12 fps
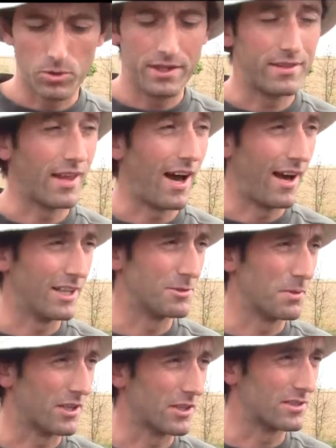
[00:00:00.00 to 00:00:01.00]
eat the eyes,
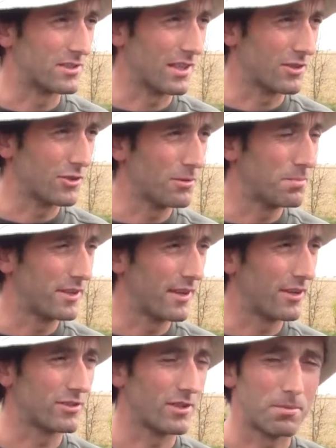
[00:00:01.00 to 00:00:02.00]
because green
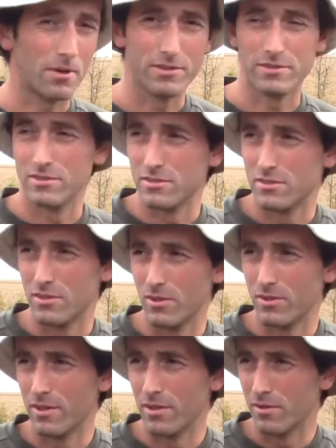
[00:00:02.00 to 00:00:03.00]
potatoes are poisonous. So
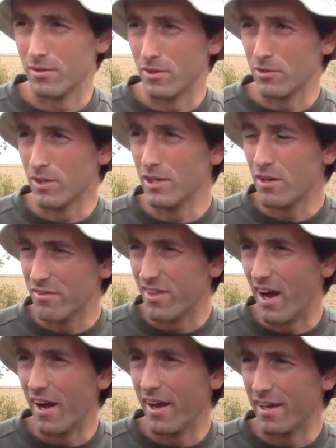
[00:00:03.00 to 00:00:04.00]
the green of the
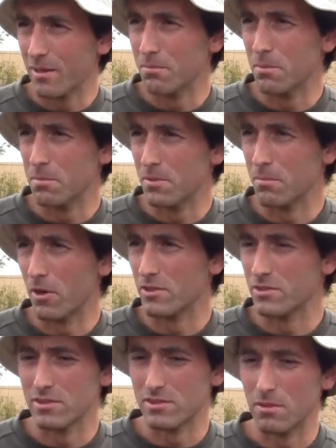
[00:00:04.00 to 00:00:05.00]
eye can be
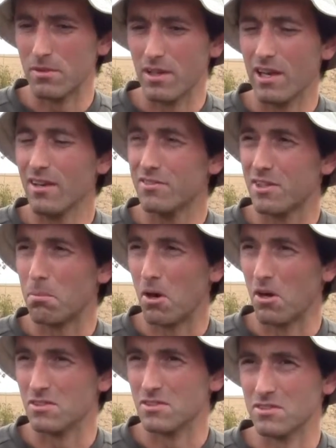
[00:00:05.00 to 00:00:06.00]
poisonous. The leaves are
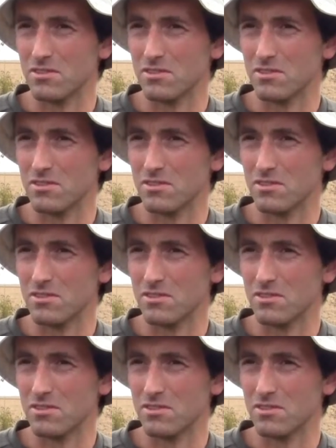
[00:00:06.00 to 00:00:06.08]
poisonous,